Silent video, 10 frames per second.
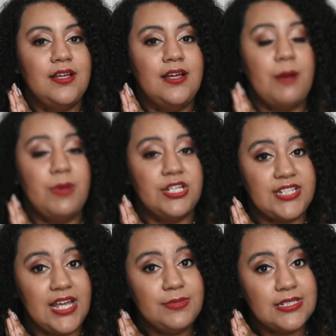I'm
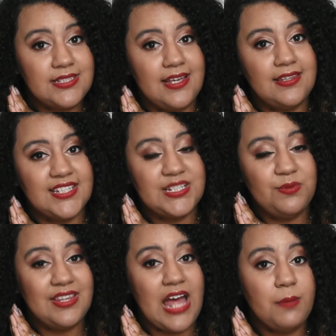ashamed to say this.
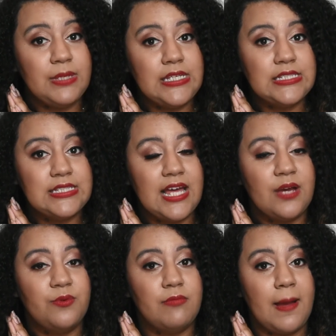That means
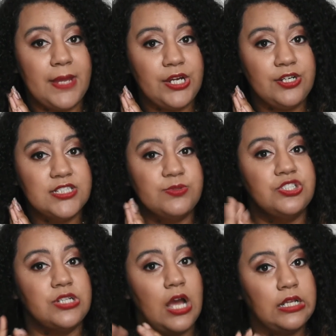that when my parents were
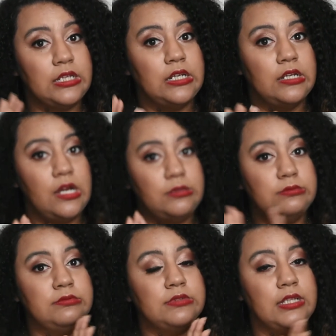trying to get it
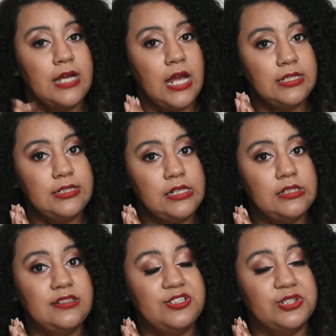on, they got it
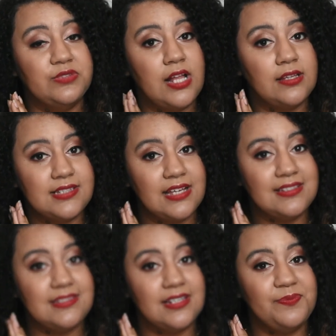done during
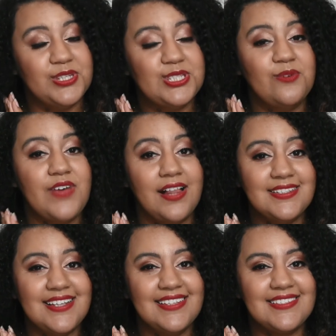Valentine's Day. So
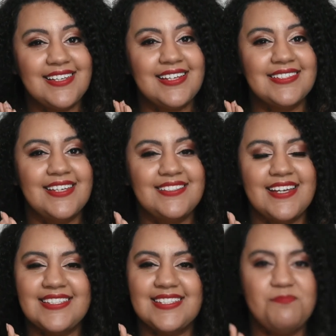Valentine's Day is such
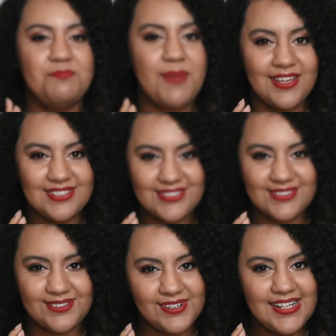a
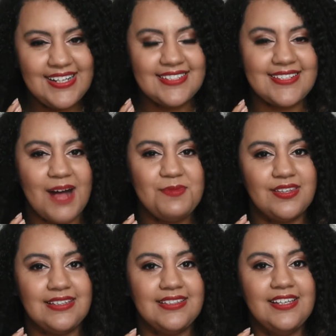special time of
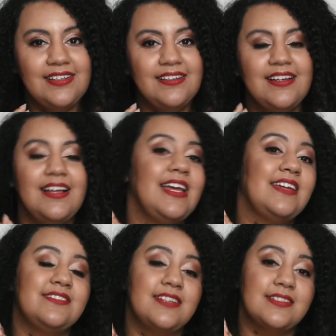the year.
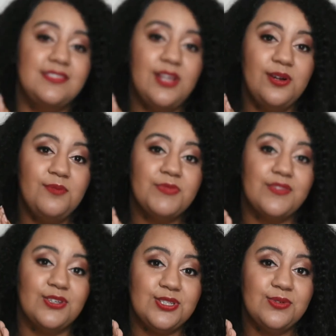And just know,
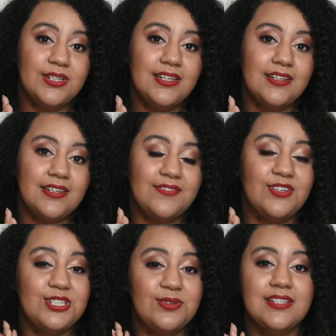if you
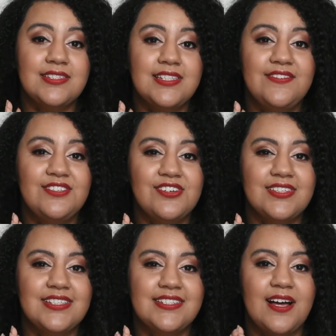do conceive during
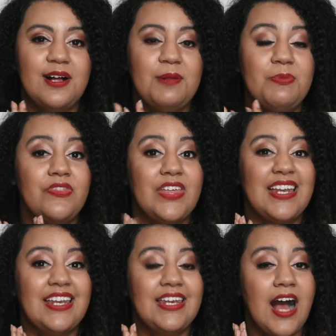this time,
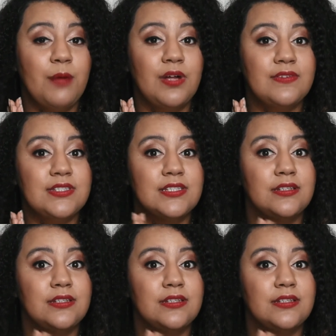then 9 months